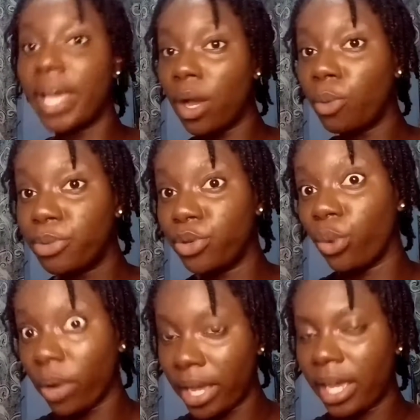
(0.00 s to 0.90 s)
help
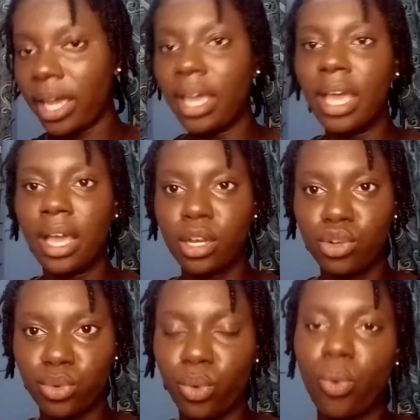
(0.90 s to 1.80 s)
your hair
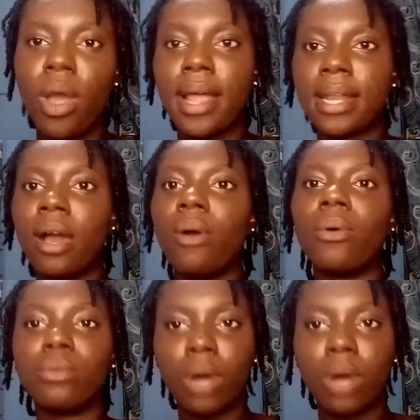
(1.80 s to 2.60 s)
grow. Now,